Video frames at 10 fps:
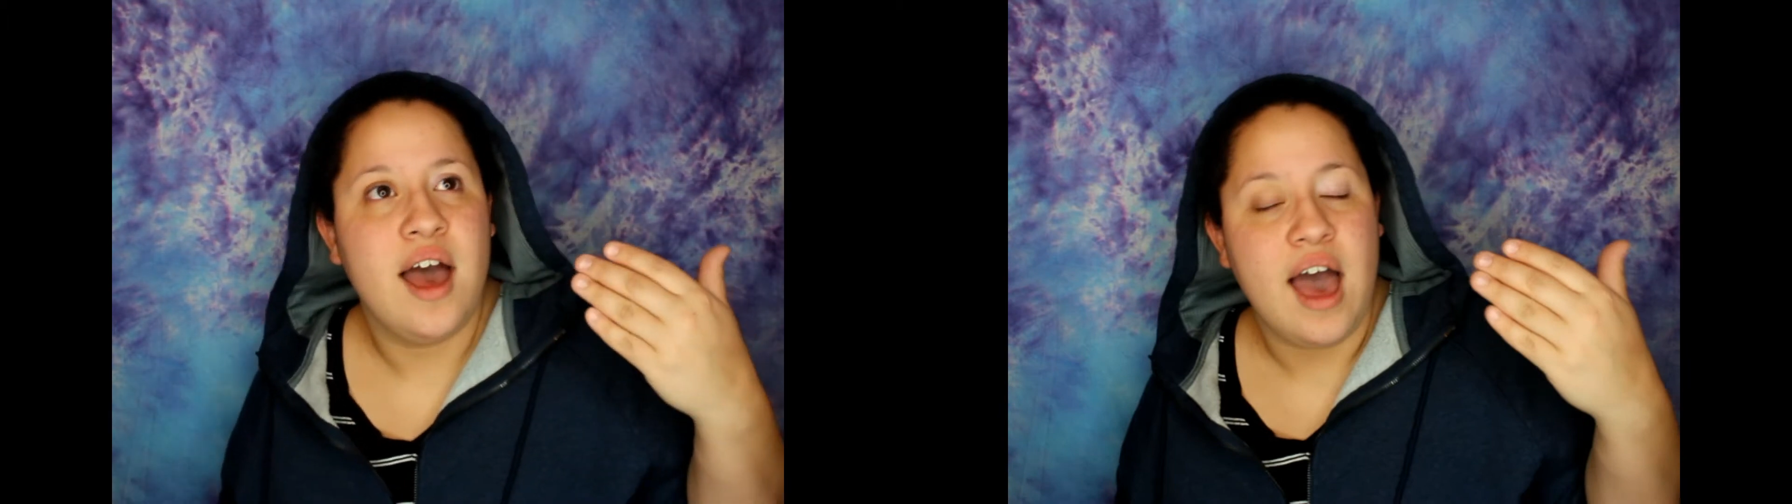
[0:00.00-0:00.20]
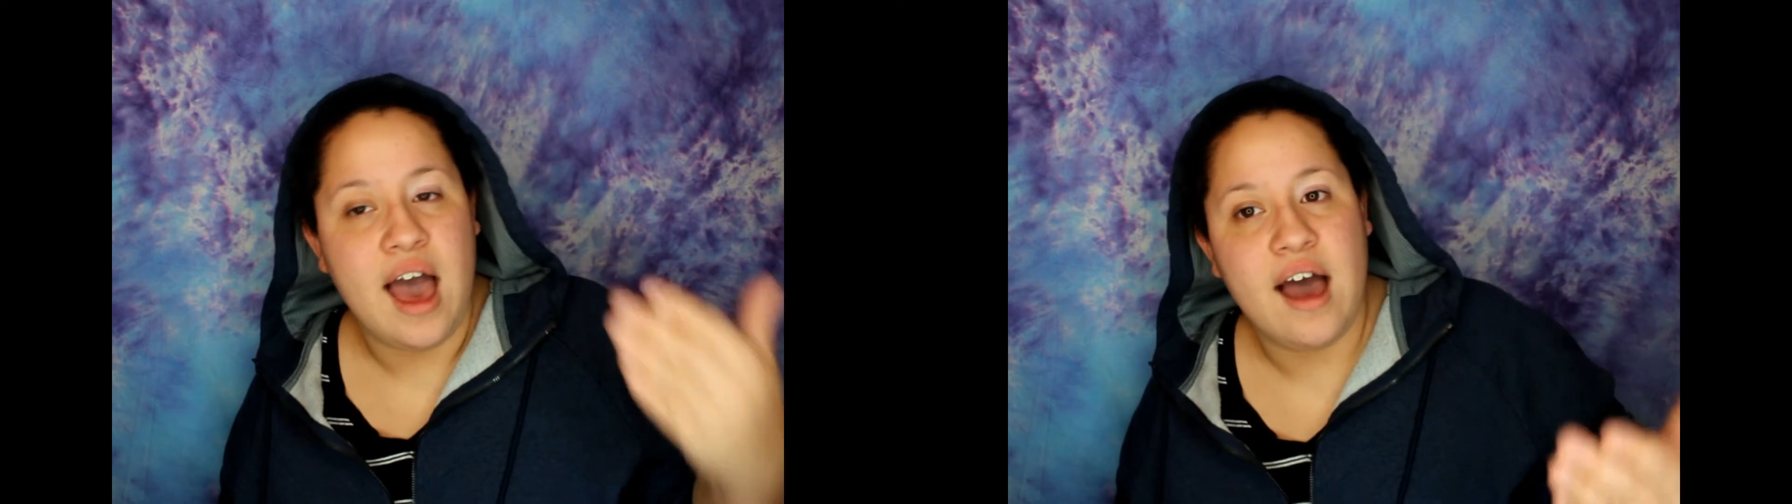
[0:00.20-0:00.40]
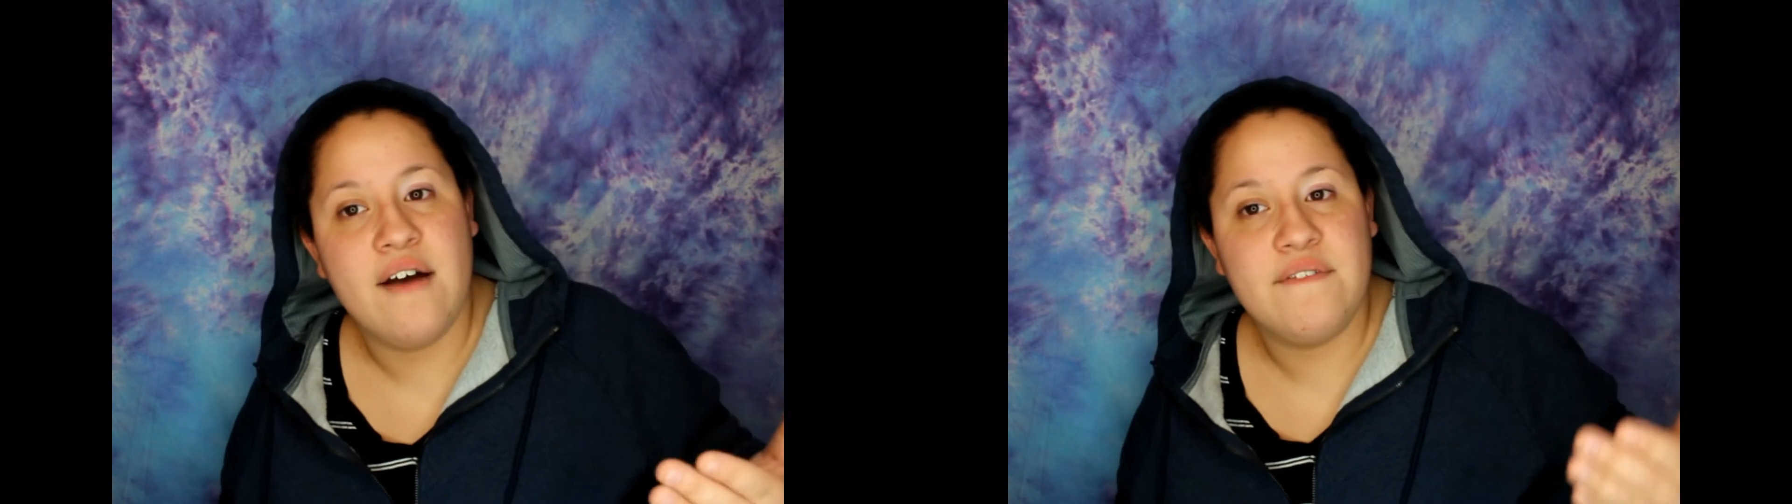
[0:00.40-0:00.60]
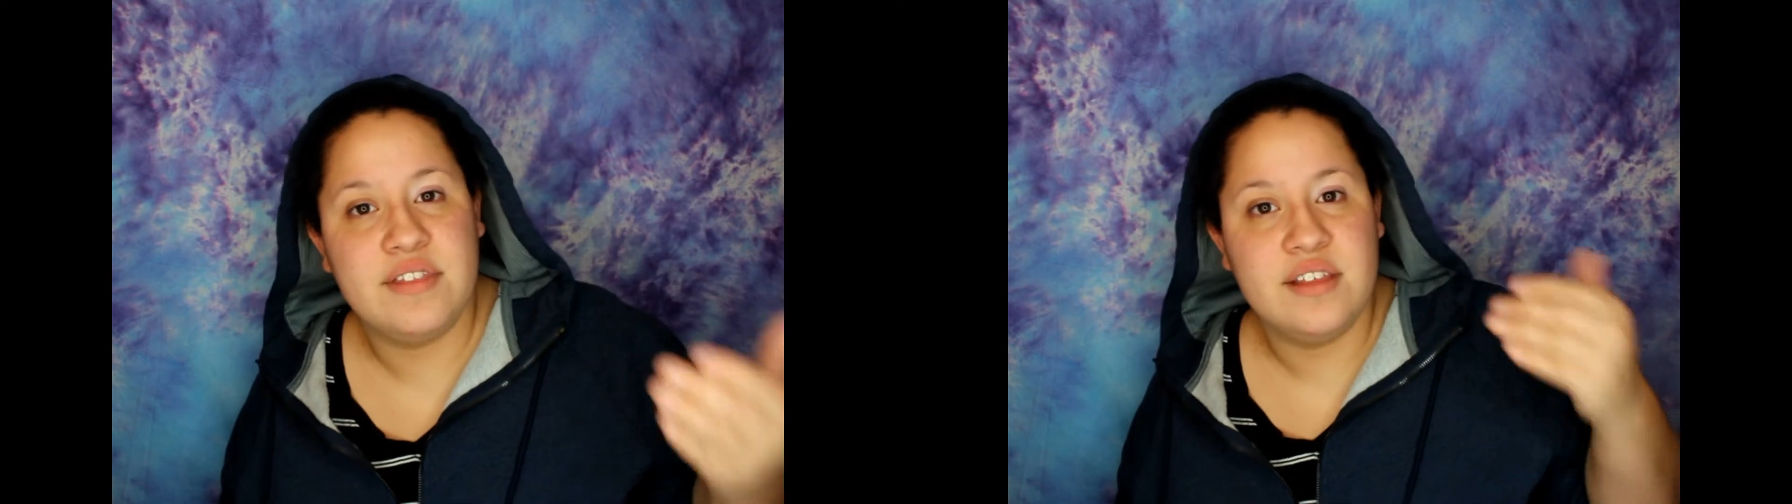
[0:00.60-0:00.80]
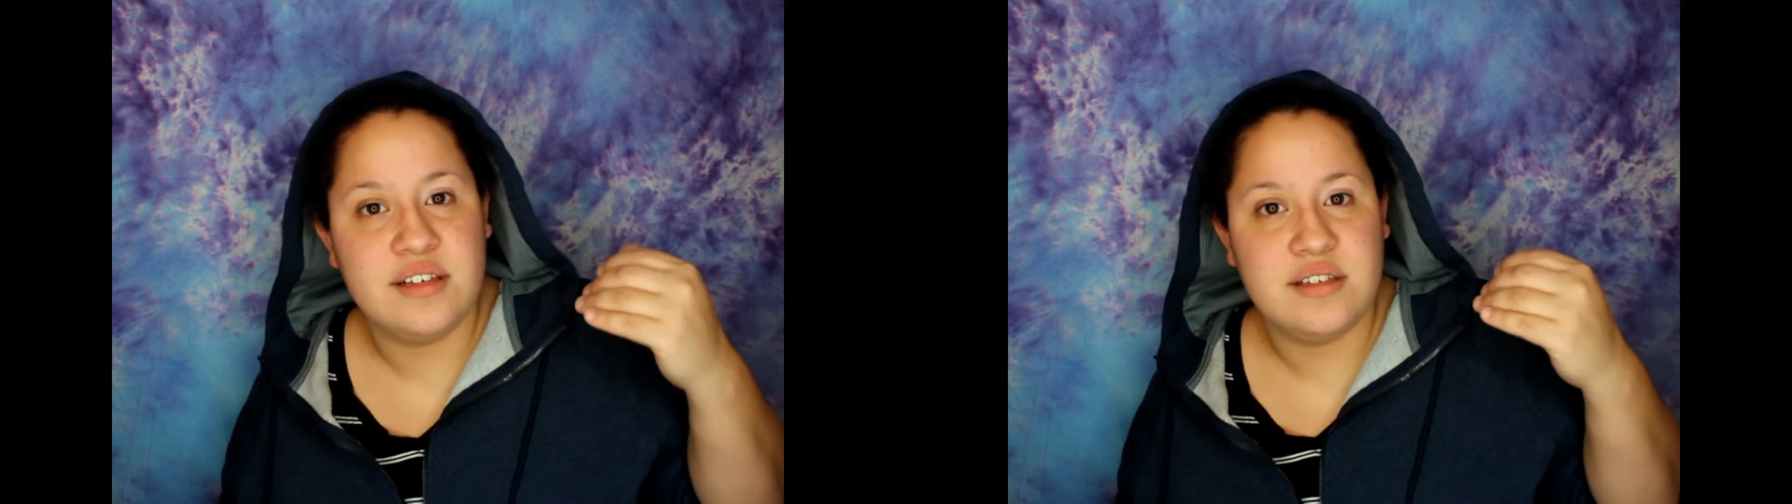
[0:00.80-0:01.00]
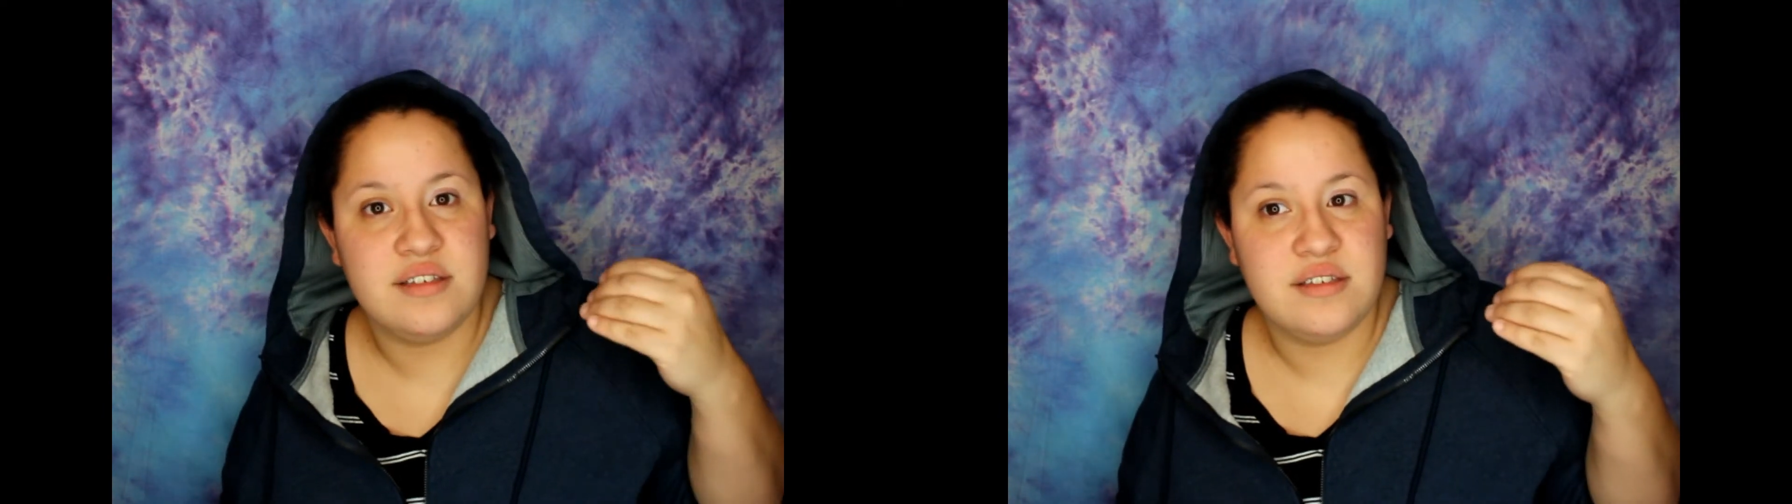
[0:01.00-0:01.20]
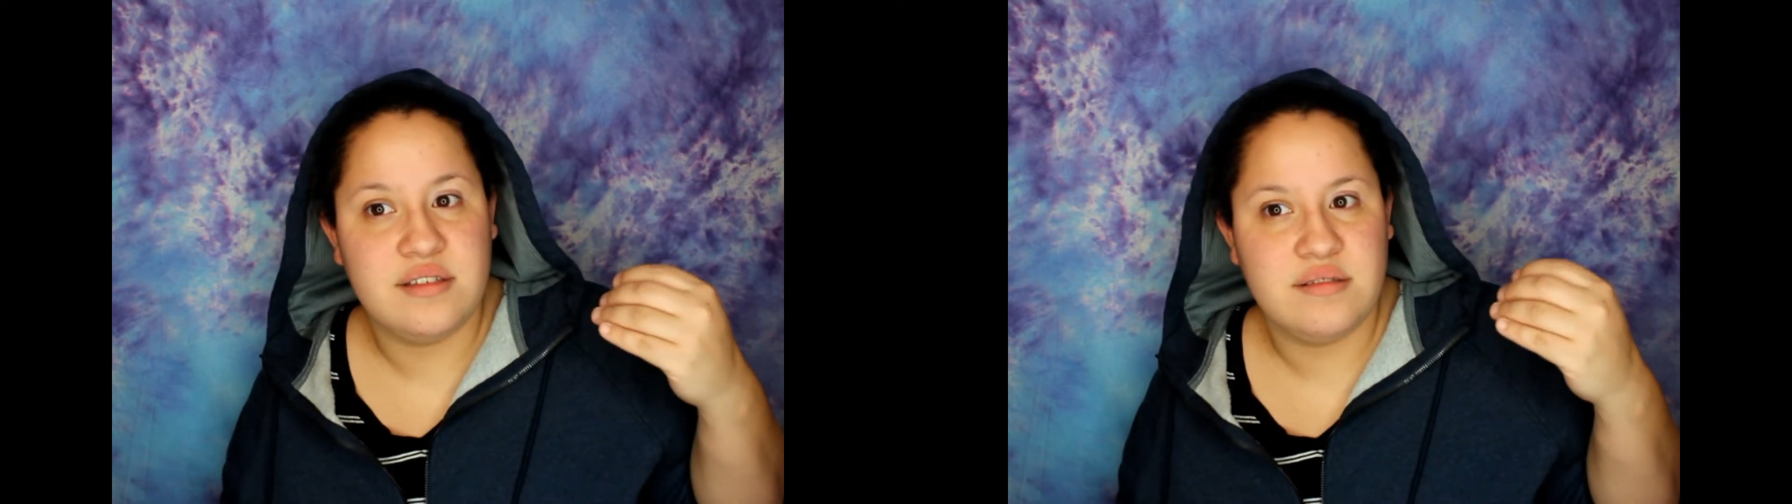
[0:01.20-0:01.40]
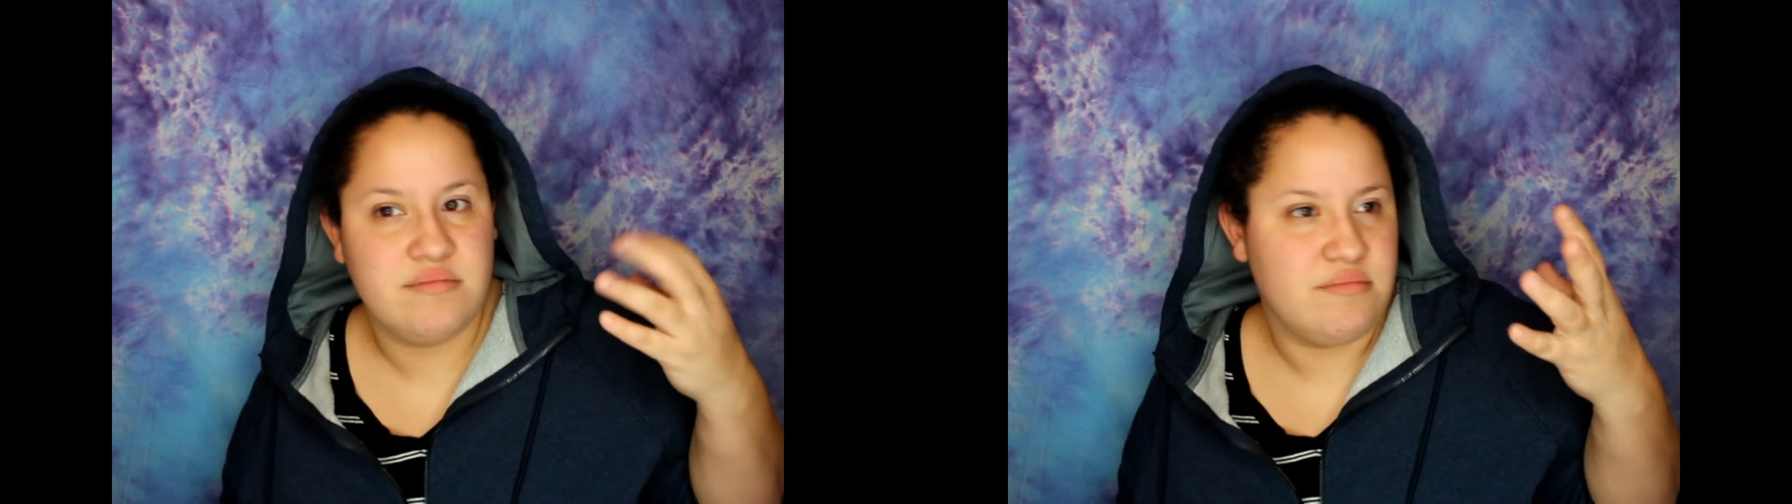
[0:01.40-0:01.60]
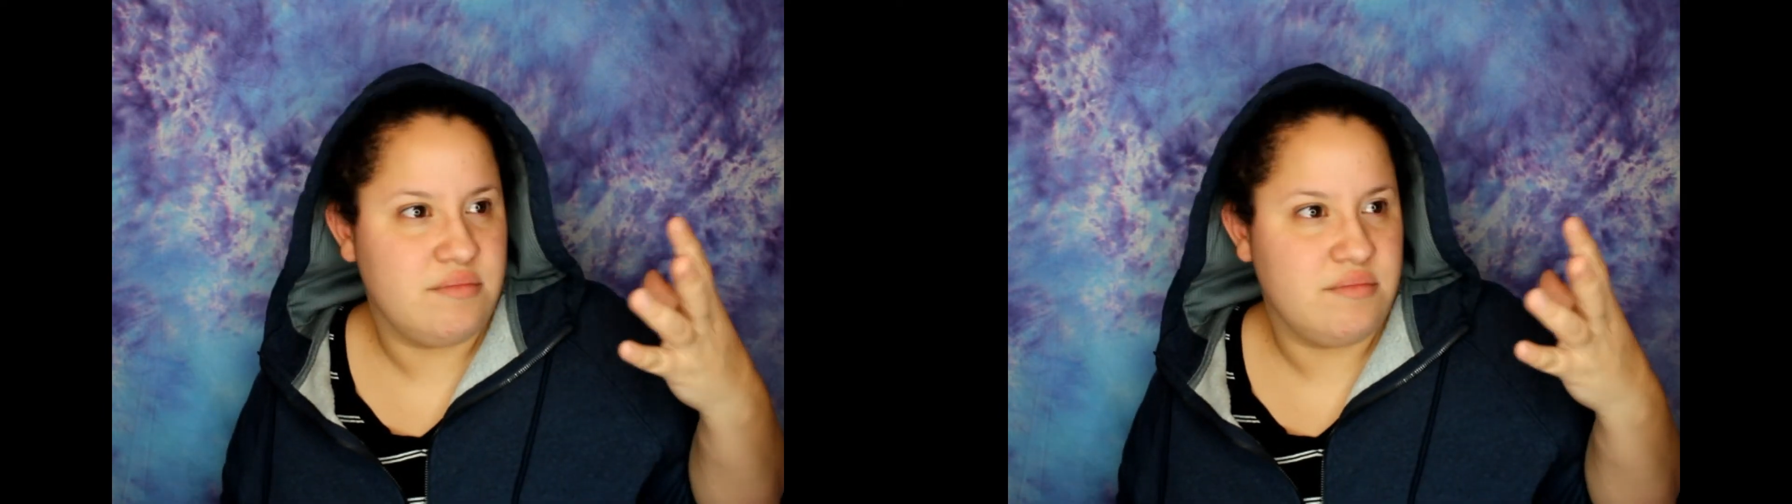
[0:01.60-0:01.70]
have this